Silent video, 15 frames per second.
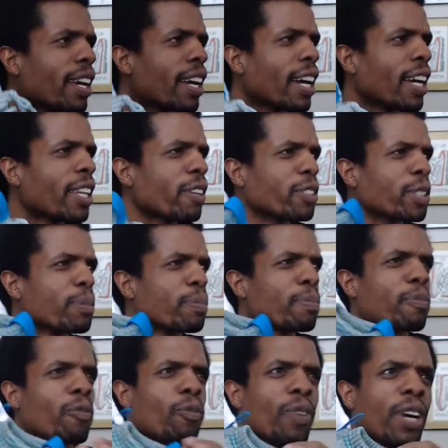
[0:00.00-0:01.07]
and there was a
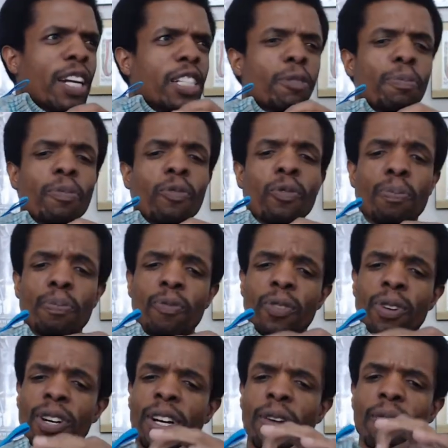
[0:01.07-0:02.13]
reddish
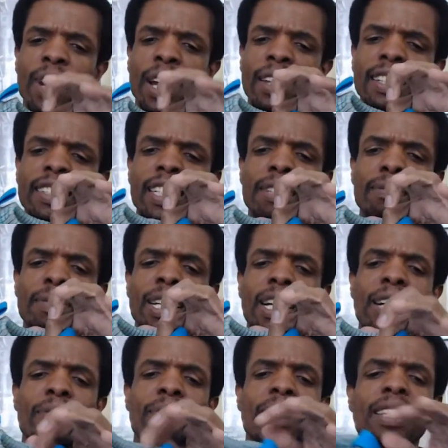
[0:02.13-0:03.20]
one around that same
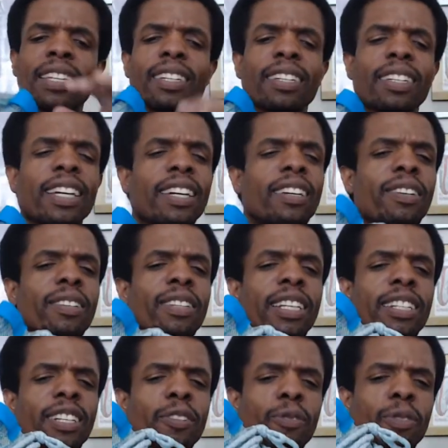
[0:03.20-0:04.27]
time, and then later they
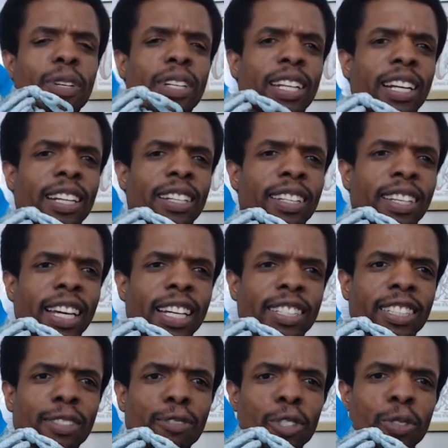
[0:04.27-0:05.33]
did one that I think has
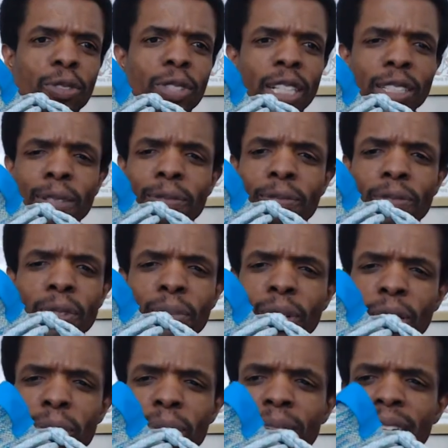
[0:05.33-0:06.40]
something to do with like some
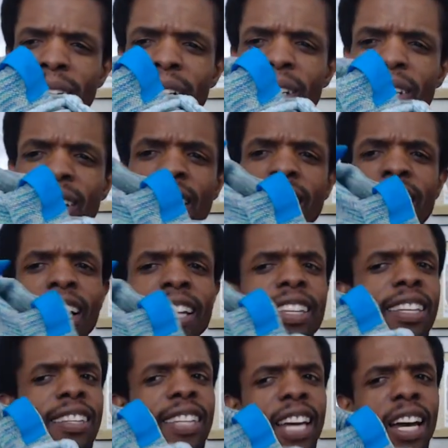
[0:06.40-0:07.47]
football player. I
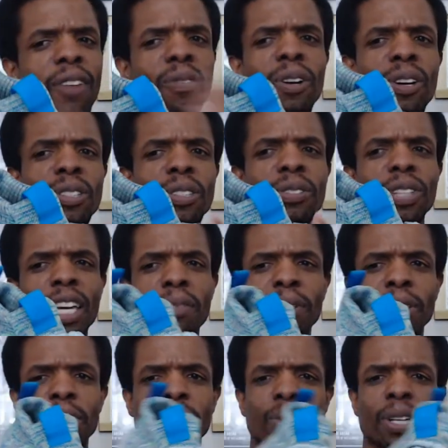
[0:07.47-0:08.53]
think that one also came
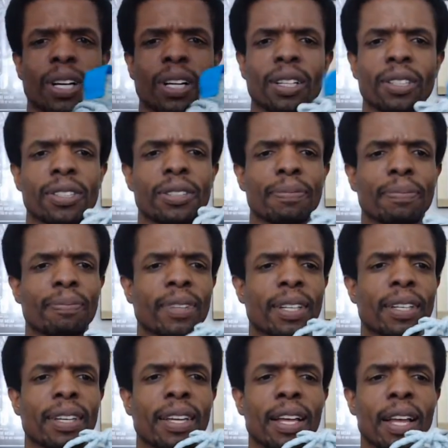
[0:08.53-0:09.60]
in two colors.
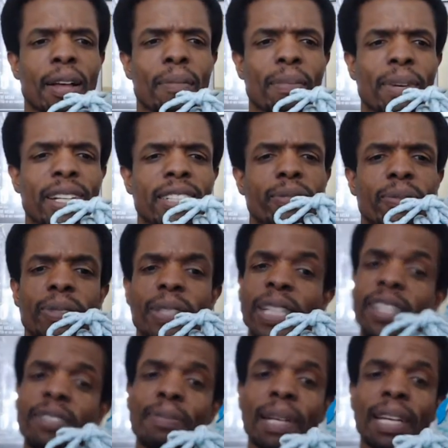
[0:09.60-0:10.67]
But it's
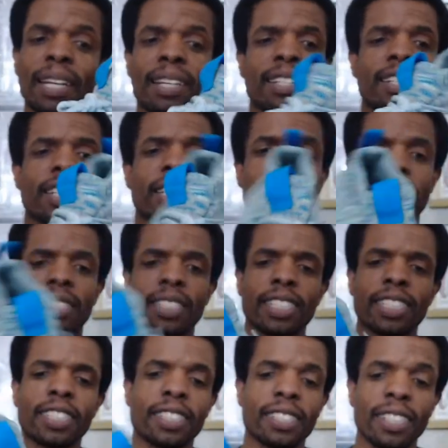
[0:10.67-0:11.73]
weird, man. It is.
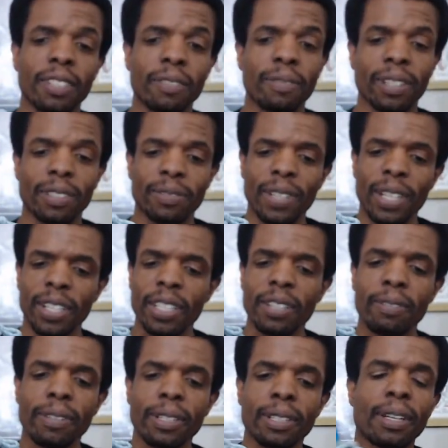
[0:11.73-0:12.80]
It's different. very
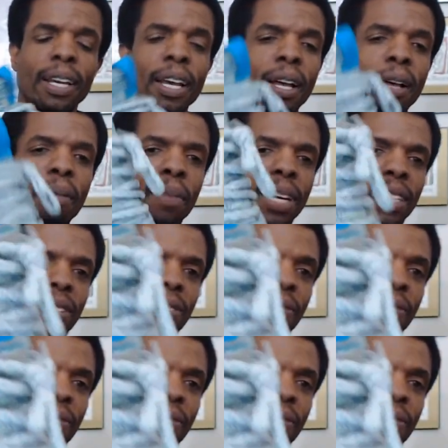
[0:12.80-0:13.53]
different, but it's